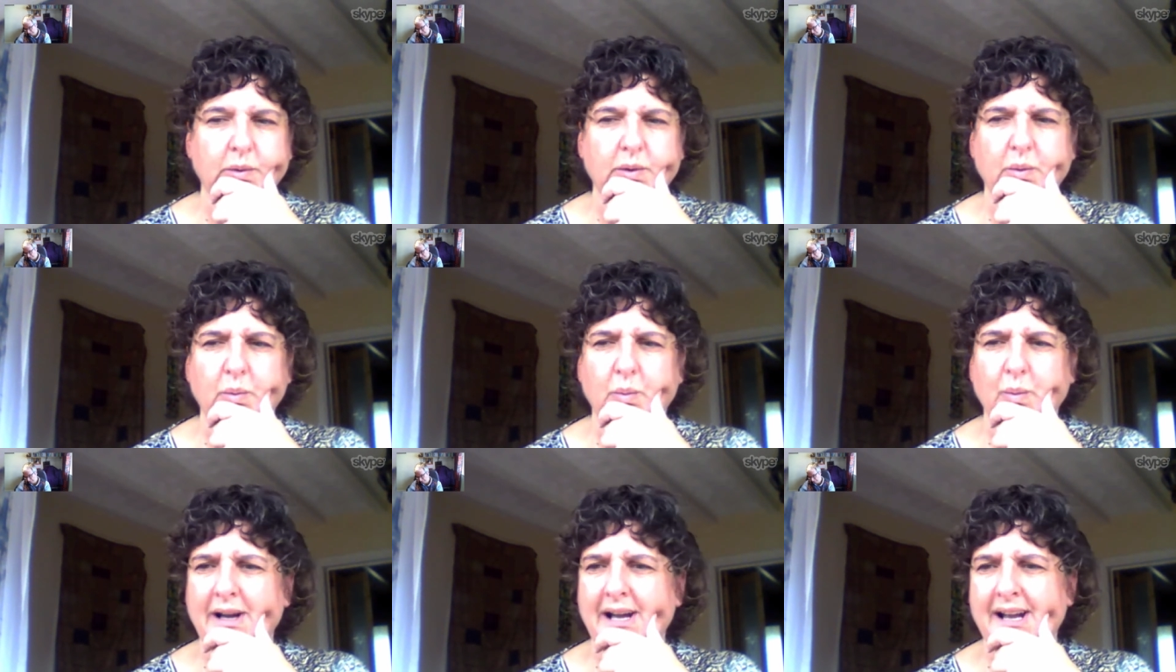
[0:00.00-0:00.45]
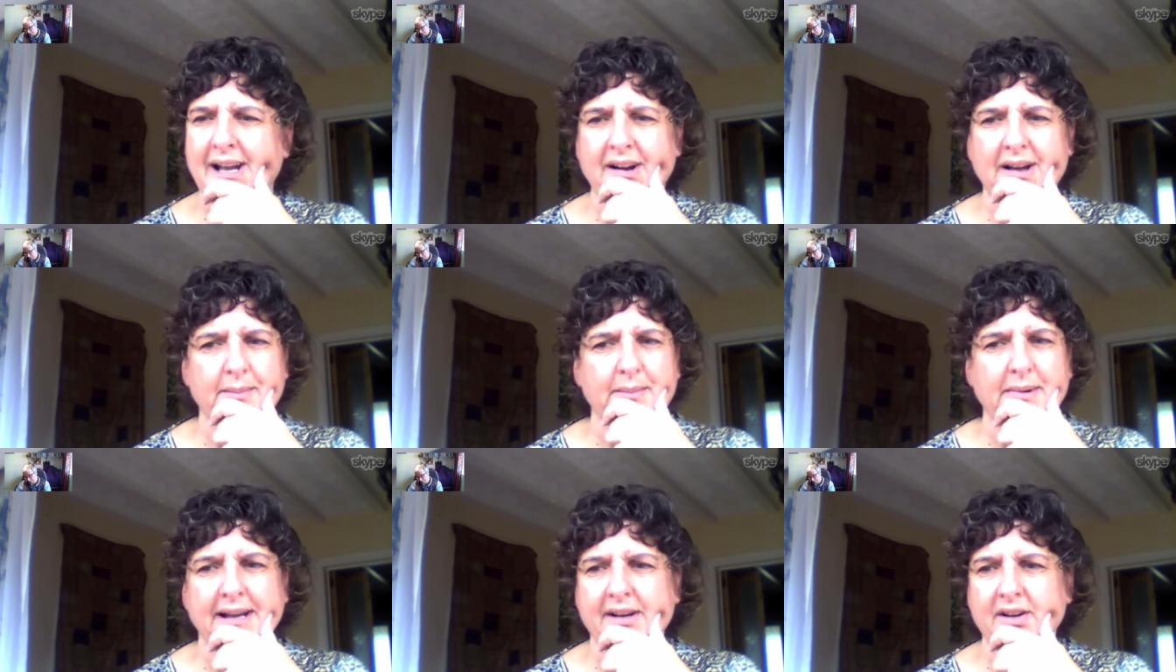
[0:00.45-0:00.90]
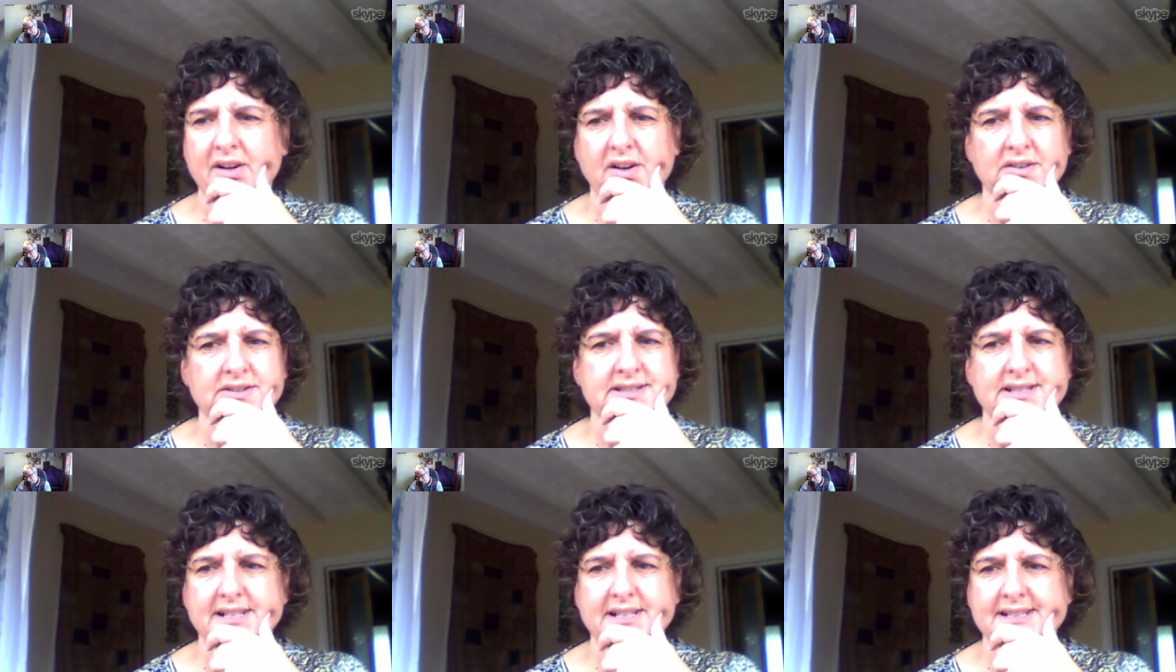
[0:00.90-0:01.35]
well, where am I
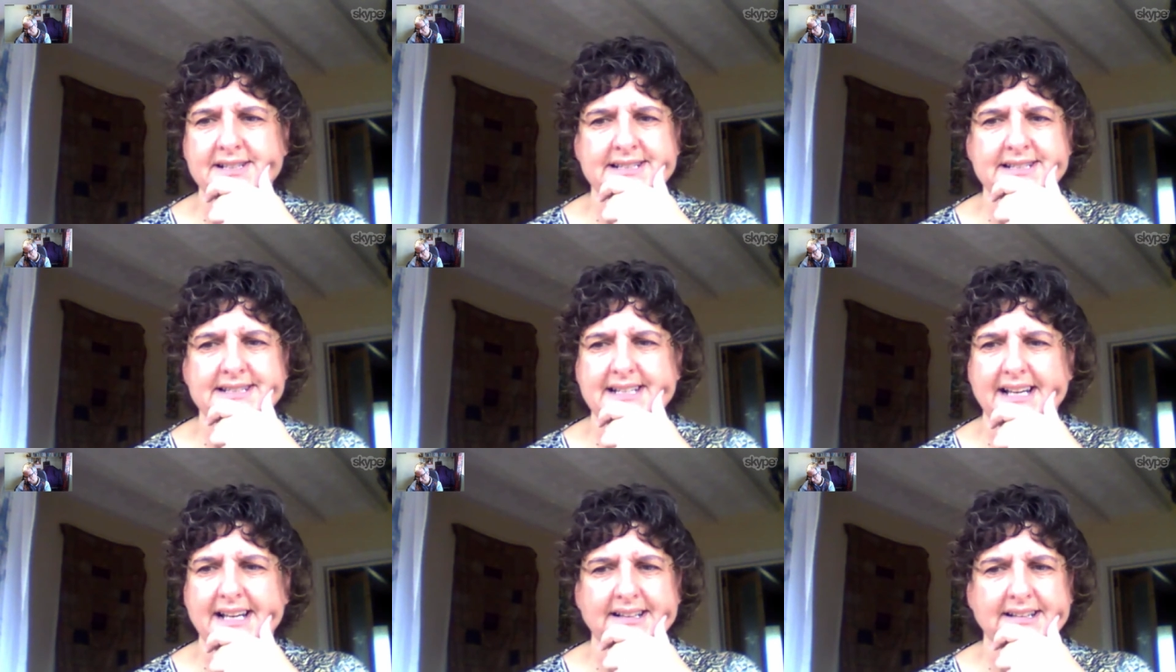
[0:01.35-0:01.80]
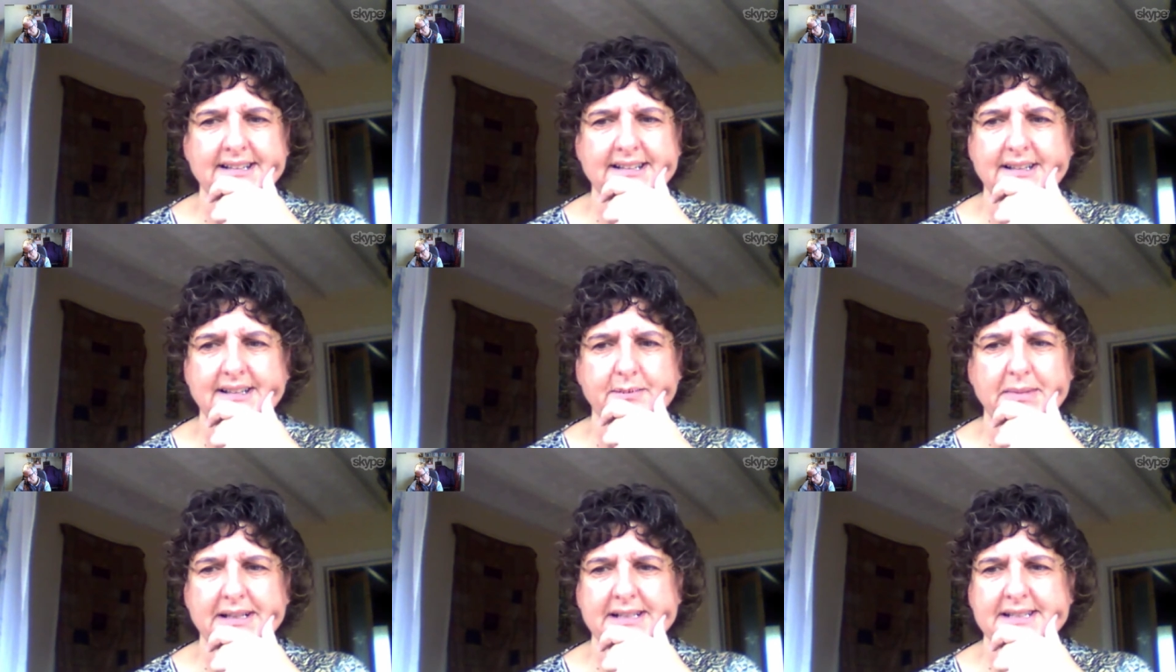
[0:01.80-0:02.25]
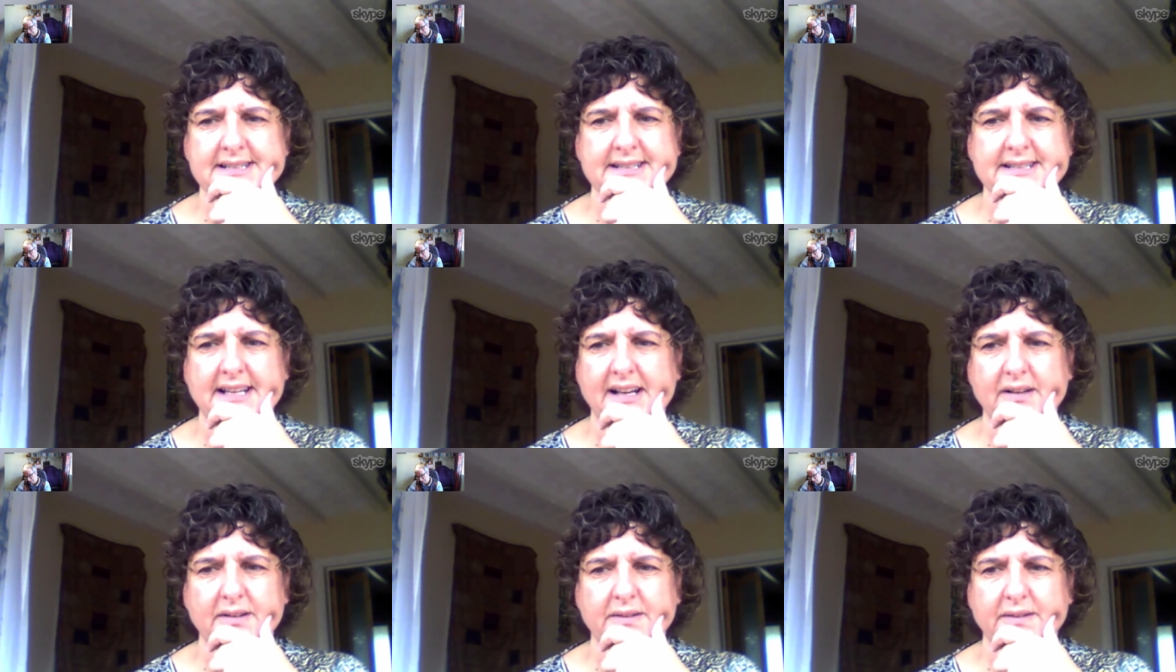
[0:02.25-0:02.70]
not understanding
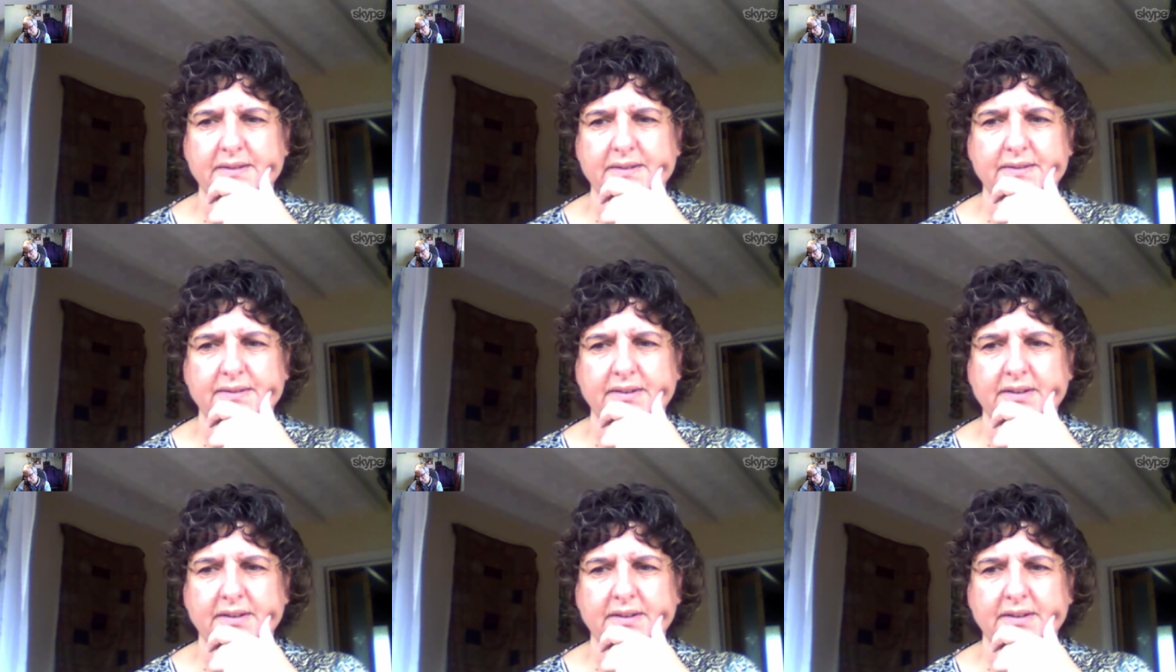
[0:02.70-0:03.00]
myself?